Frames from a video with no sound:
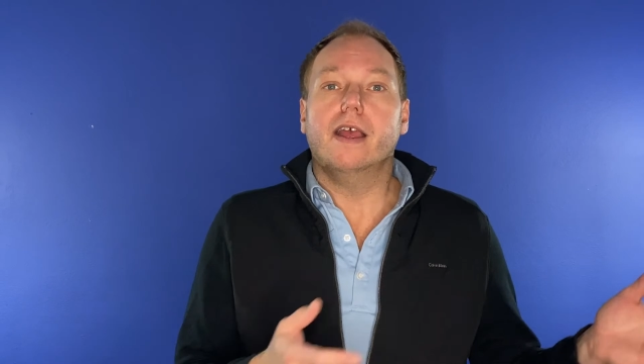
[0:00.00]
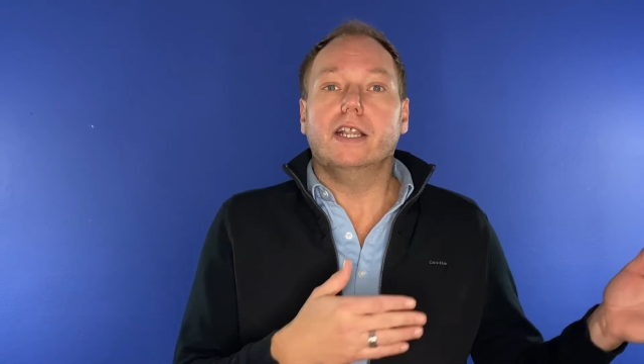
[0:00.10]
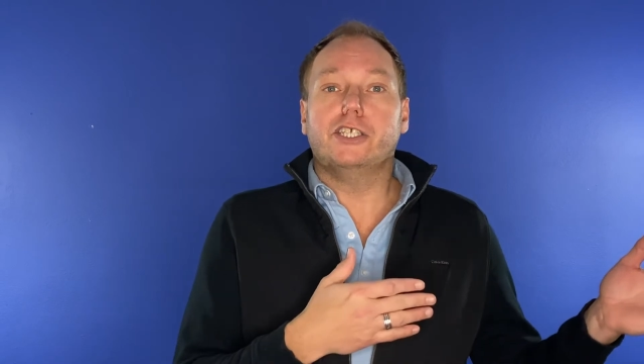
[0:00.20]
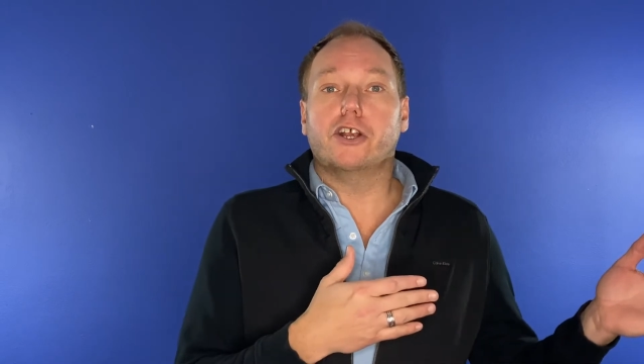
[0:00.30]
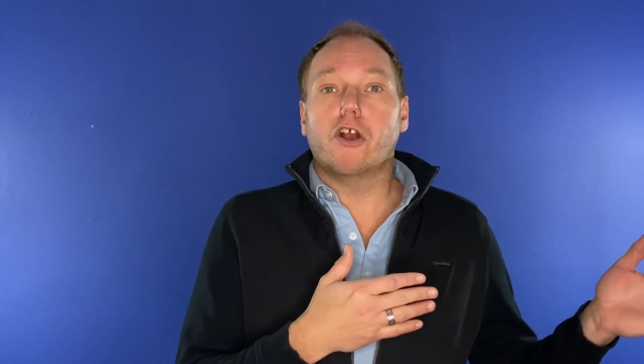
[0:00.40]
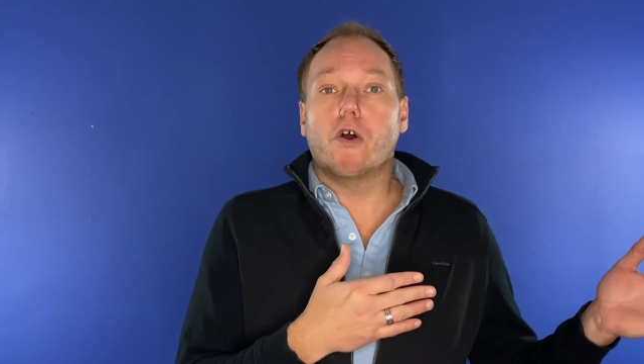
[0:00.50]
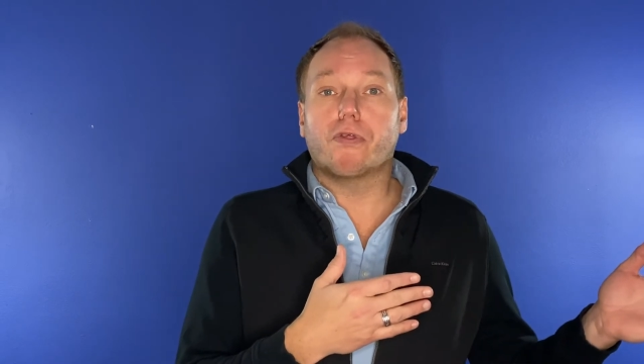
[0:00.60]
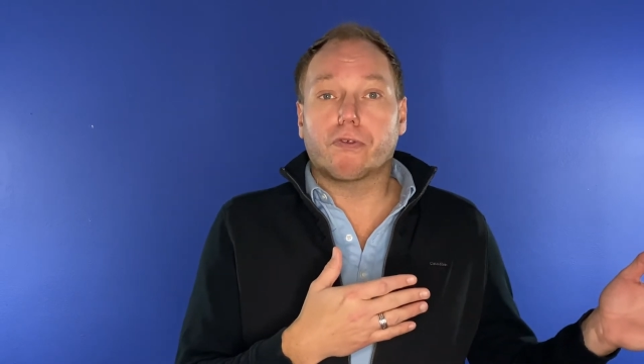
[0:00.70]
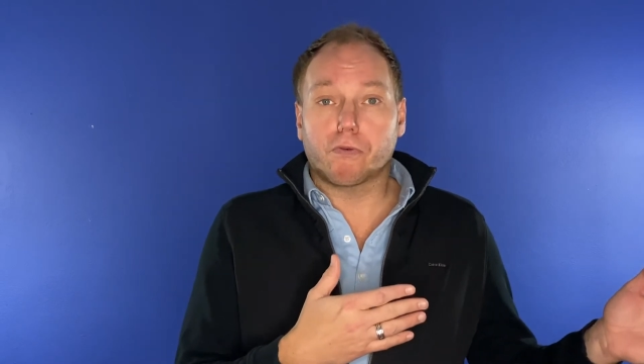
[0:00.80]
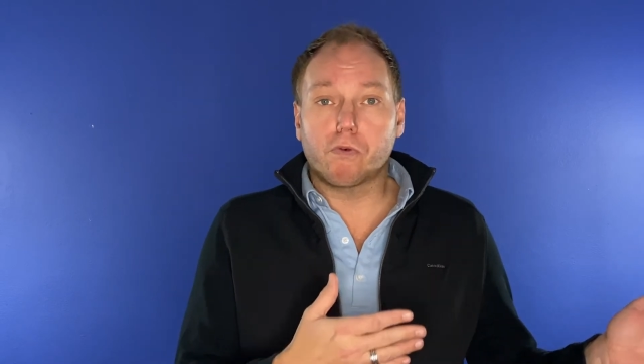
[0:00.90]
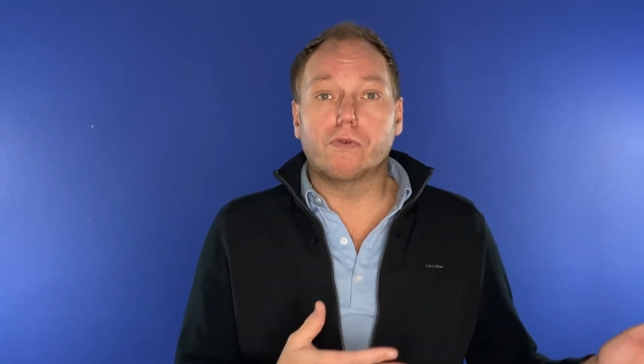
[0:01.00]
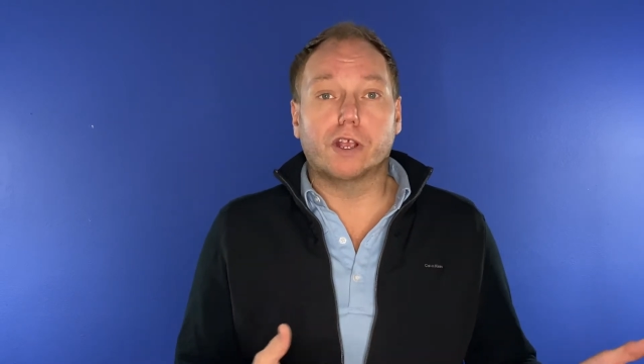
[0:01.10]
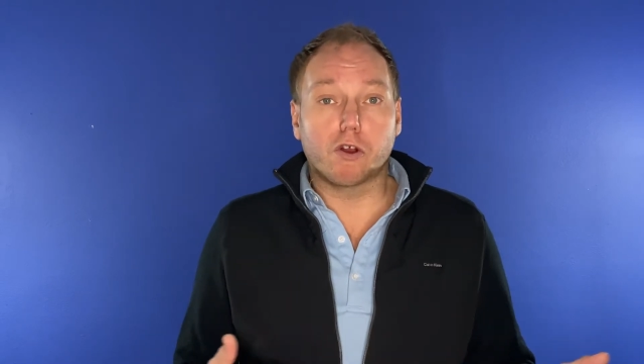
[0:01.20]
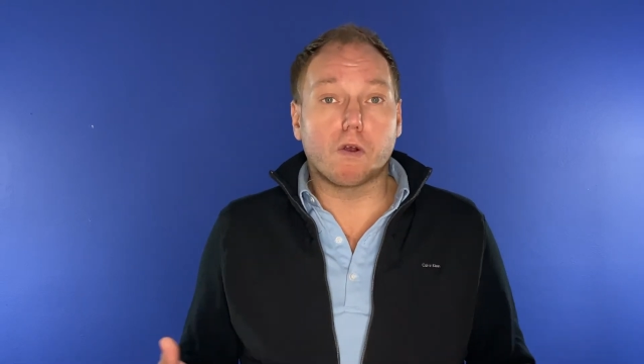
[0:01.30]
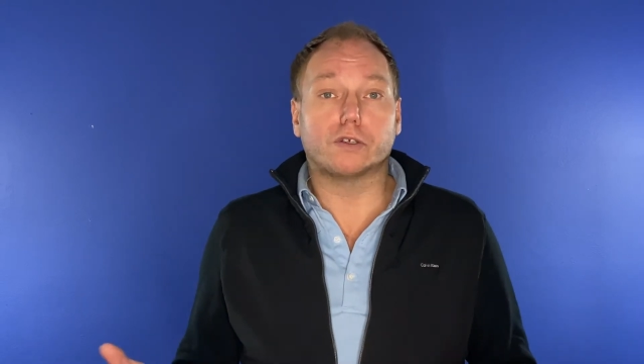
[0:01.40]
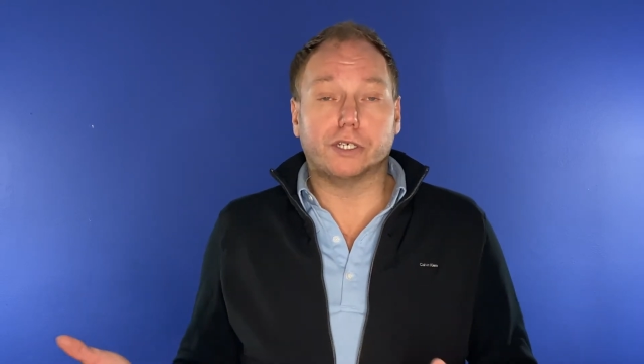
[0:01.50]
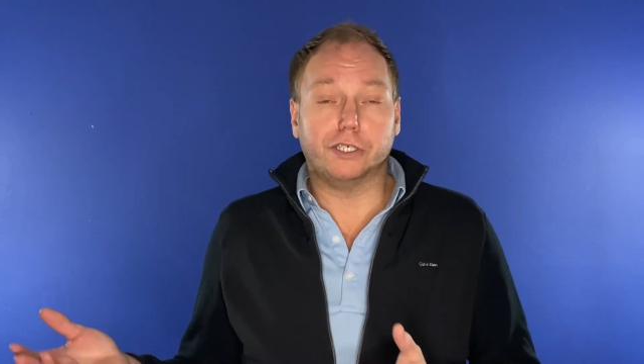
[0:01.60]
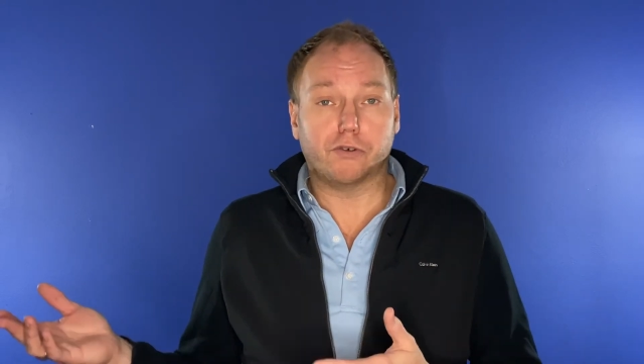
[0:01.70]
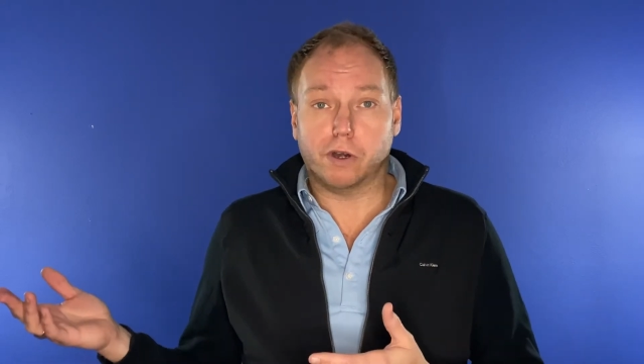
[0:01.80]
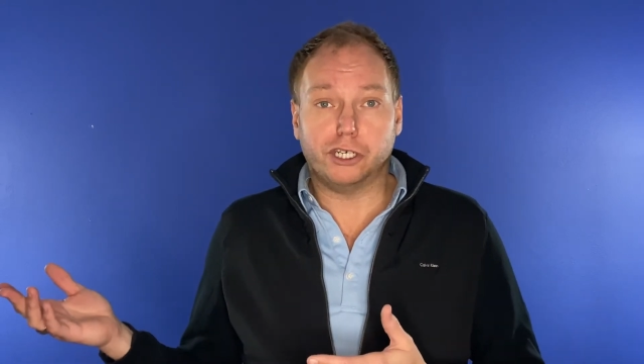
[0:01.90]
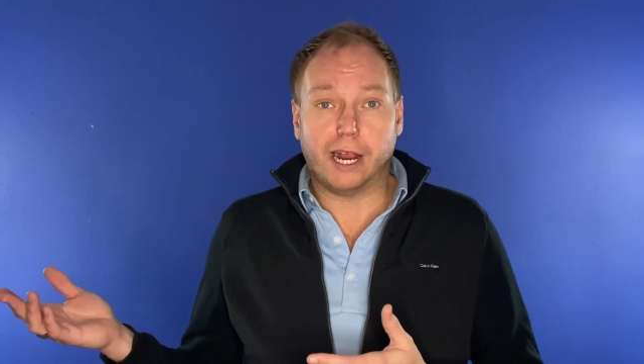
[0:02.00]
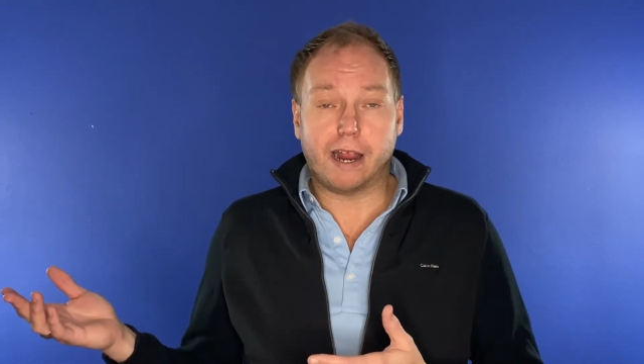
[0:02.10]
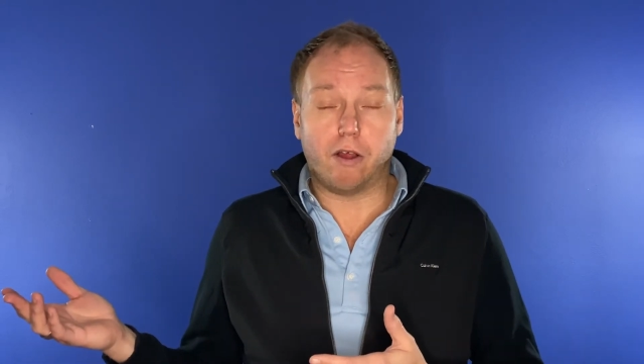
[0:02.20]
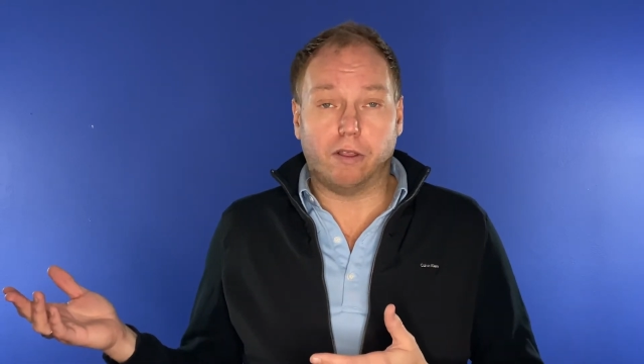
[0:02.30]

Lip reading: to go through the grocery store checkout